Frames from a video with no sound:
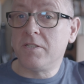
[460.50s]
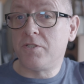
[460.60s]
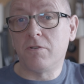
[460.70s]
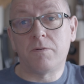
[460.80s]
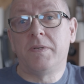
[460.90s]
matter,
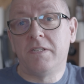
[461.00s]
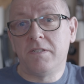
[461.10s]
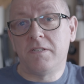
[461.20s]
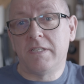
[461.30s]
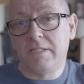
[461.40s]
it's your
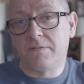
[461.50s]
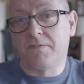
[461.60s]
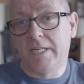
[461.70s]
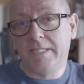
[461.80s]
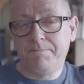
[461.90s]
opinion,
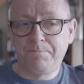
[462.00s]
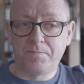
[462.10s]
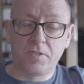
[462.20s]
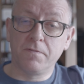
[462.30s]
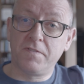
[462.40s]
it's
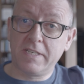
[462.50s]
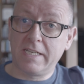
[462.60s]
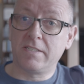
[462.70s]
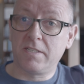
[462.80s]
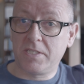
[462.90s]
fine. Don't
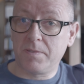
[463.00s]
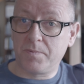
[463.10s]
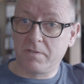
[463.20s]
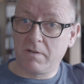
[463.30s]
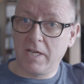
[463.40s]
forget to
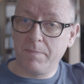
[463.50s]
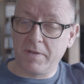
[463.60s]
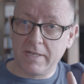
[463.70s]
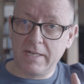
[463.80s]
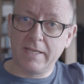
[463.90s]

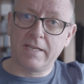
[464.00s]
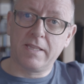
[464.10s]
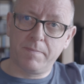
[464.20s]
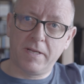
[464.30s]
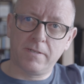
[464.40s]
subscribe and
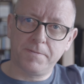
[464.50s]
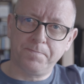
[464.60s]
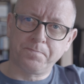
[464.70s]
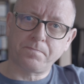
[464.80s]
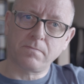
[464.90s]
click the
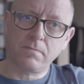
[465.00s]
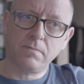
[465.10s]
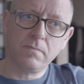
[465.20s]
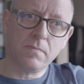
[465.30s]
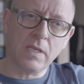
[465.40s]
bell,
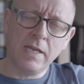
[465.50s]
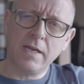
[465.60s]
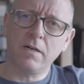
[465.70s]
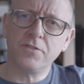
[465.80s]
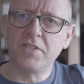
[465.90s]

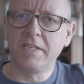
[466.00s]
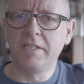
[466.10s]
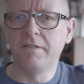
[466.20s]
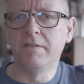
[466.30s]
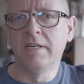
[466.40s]
and I'll
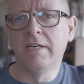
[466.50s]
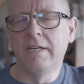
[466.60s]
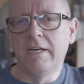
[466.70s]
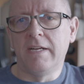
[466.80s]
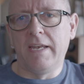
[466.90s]
see you
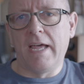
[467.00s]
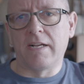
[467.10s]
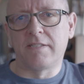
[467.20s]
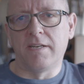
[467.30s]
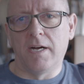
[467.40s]

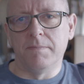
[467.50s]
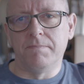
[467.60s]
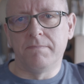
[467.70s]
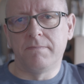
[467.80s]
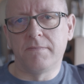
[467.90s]
next
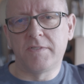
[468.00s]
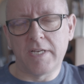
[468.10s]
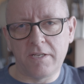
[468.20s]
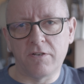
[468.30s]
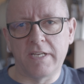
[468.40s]
time.
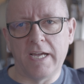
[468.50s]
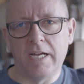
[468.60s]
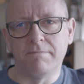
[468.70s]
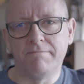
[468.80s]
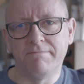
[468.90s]
Take good
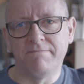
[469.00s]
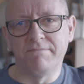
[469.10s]
care.